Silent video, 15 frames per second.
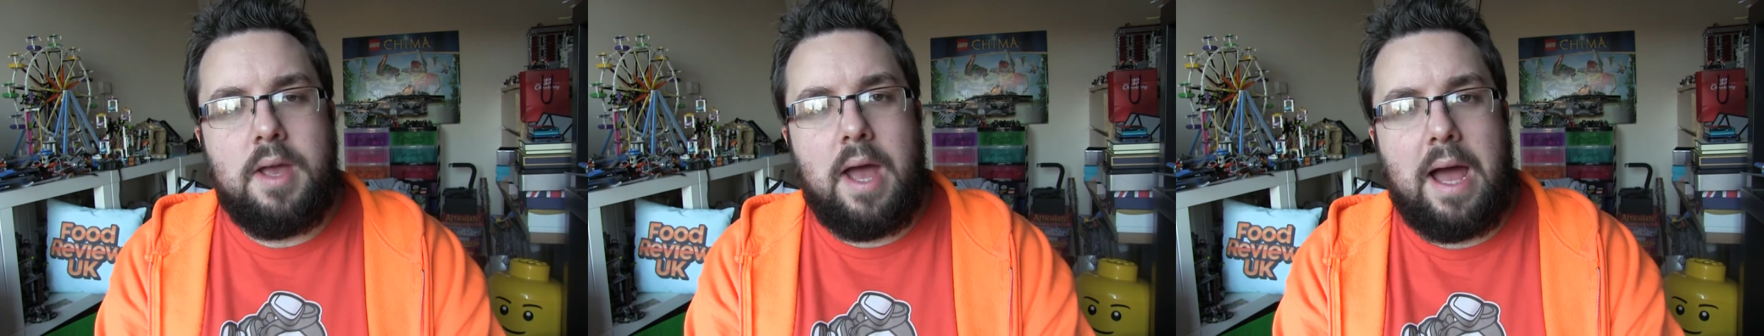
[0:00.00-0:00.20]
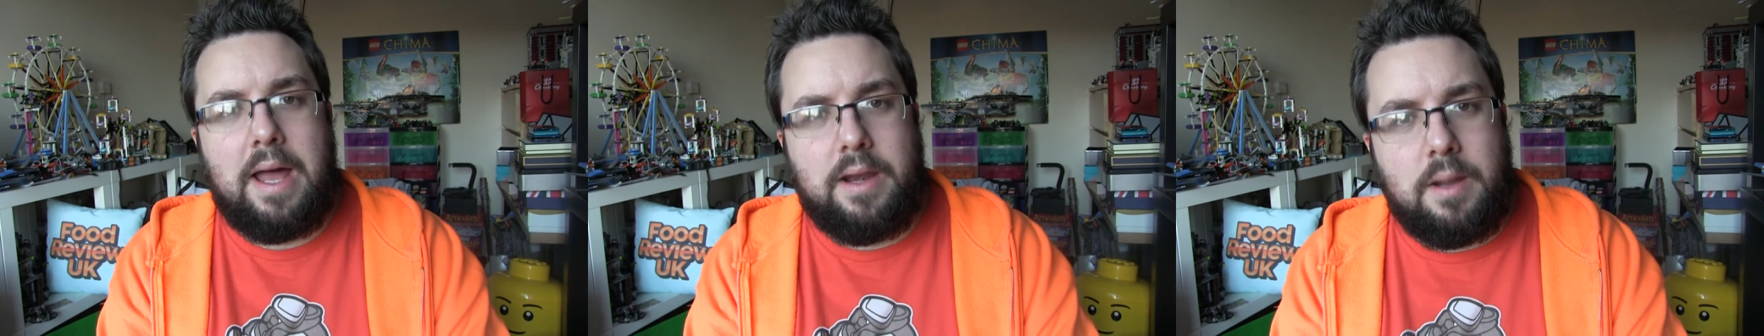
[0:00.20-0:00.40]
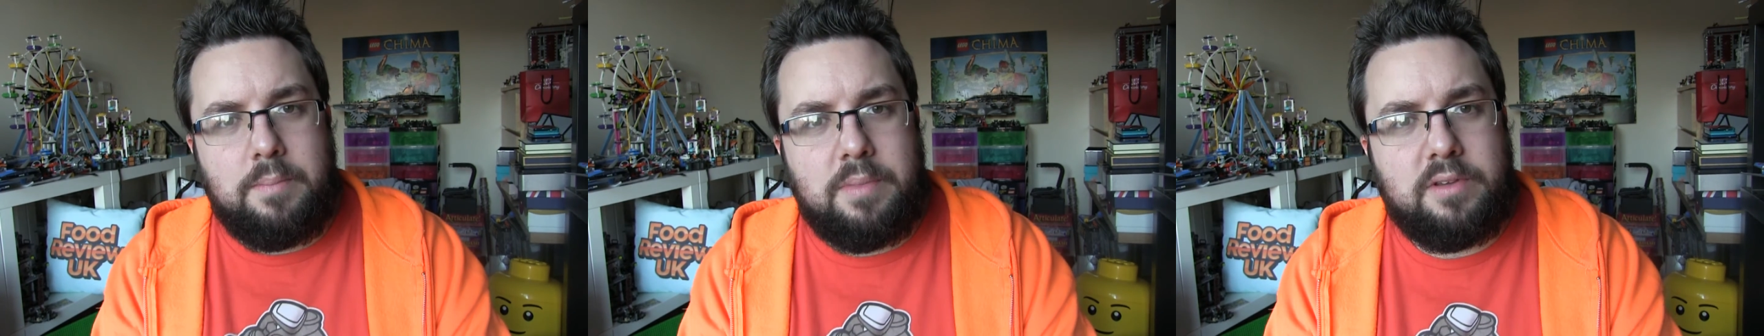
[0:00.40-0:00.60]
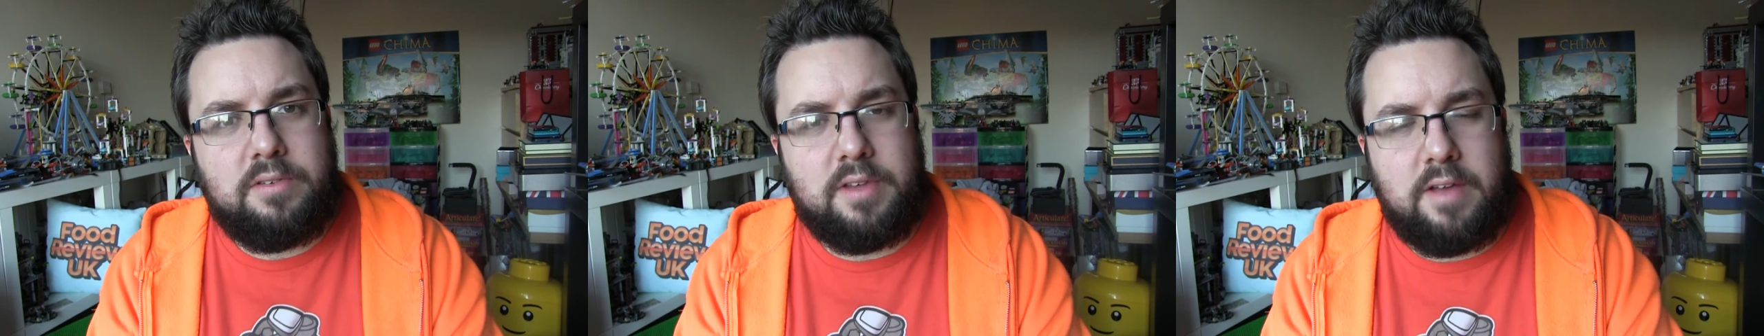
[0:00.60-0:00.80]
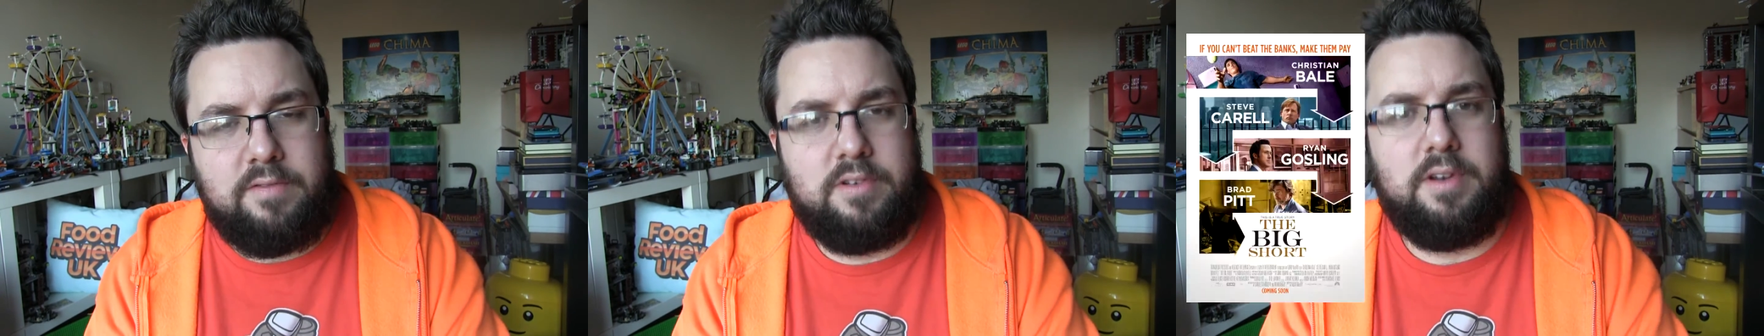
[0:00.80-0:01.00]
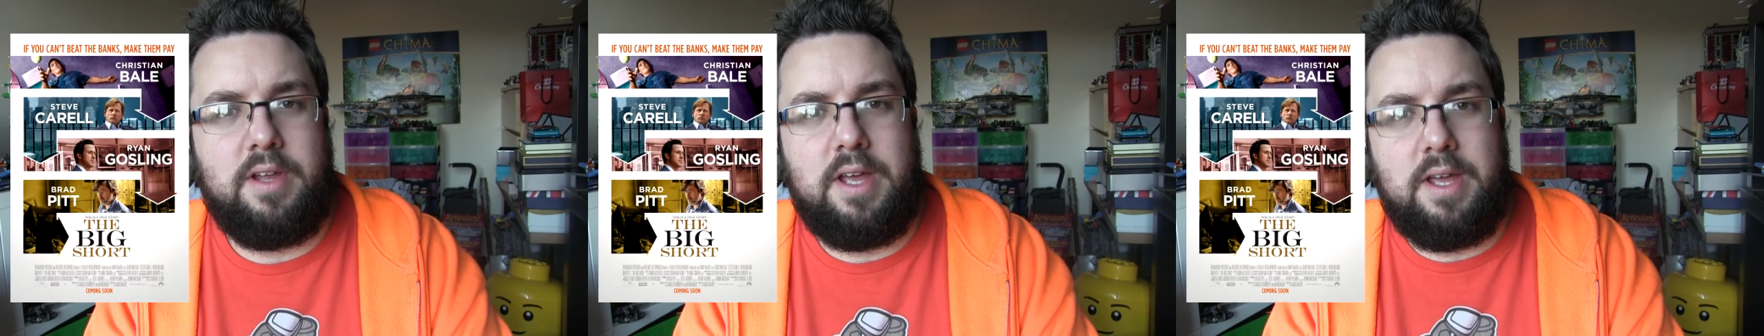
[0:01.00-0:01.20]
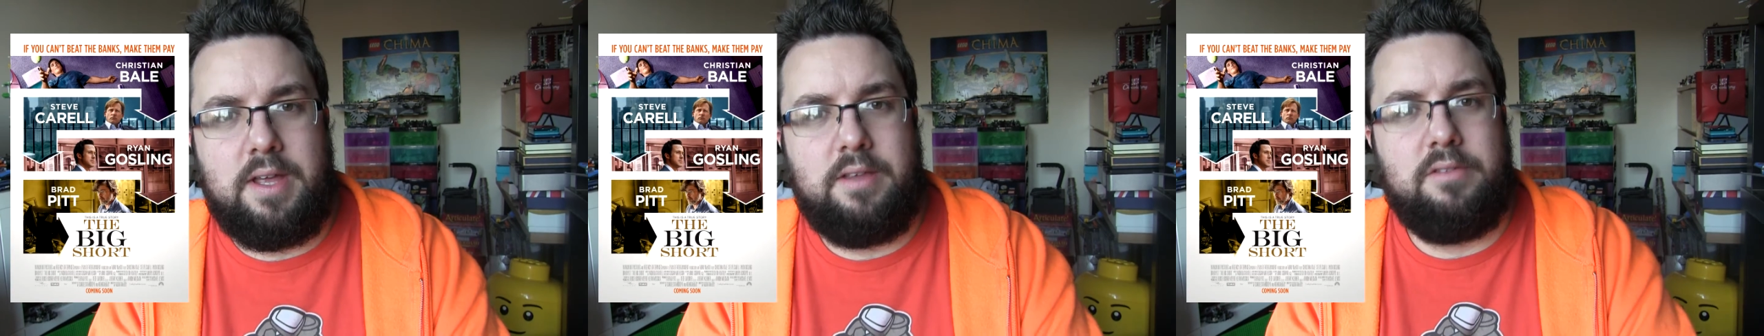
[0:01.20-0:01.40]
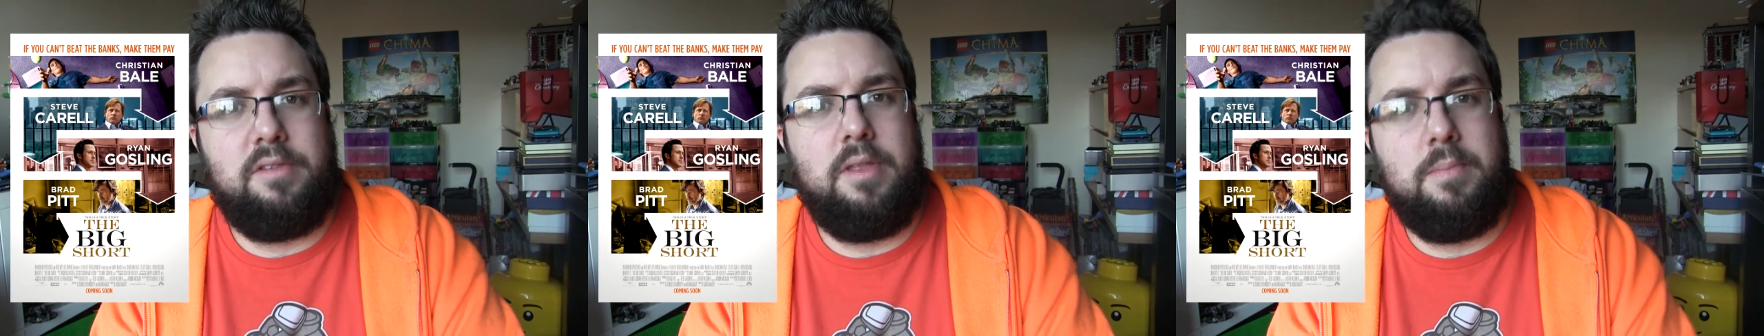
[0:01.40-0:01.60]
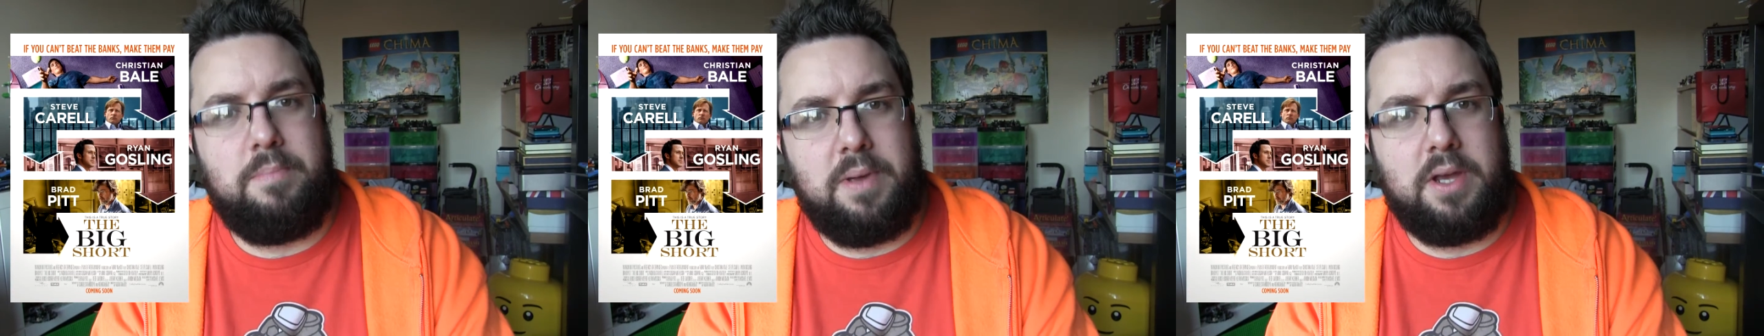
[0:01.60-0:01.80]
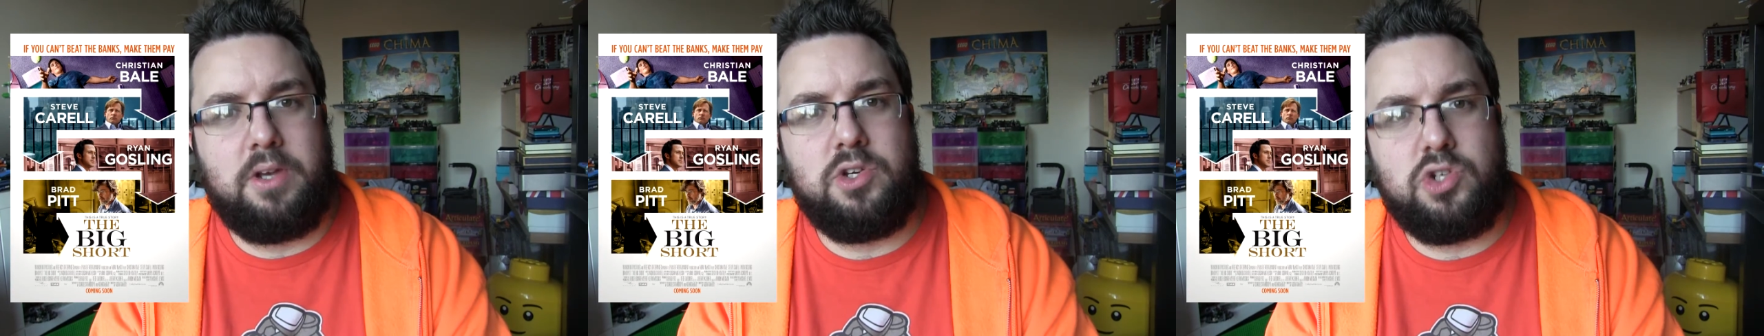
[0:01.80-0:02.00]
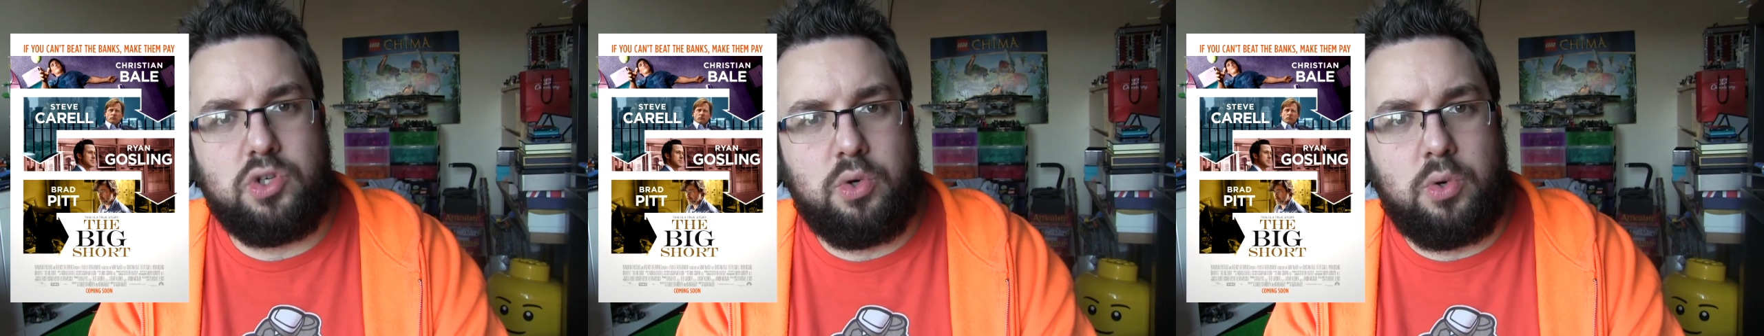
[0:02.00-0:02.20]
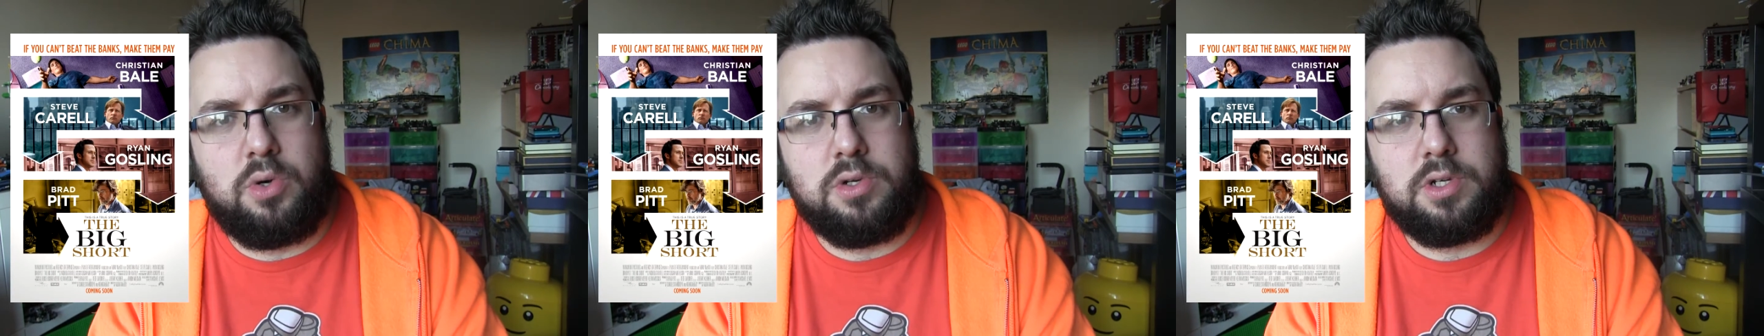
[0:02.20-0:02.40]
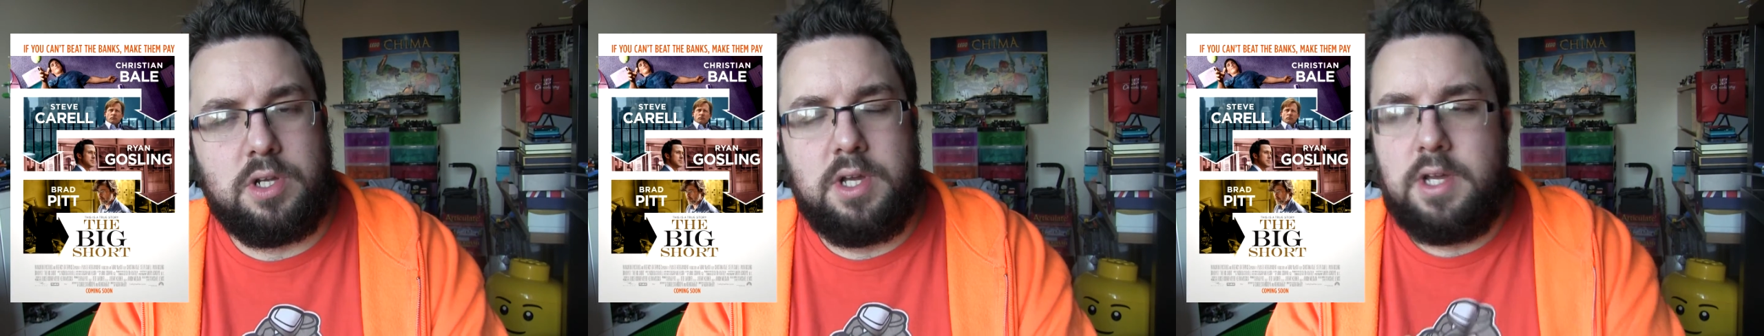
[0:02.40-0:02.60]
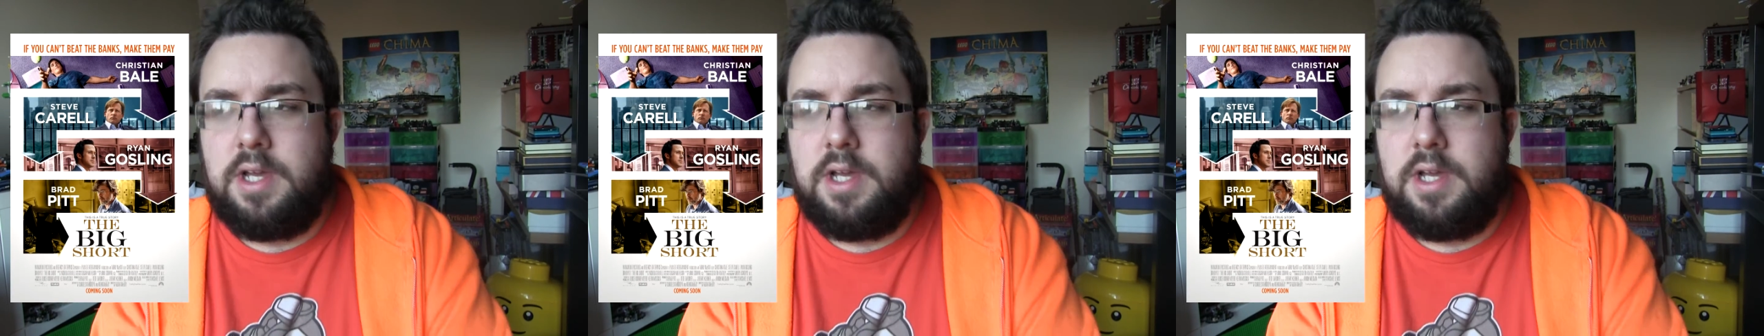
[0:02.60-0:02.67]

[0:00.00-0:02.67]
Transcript: At number seven, it is The Big Short.